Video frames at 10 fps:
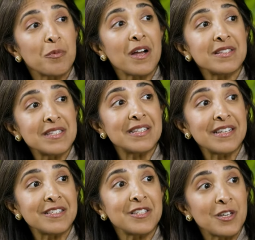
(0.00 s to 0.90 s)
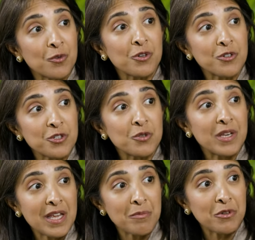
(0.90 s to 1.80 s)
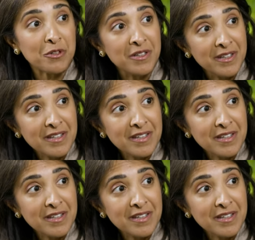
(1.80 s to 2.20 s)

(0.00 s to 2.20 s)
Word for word: processes in order to enable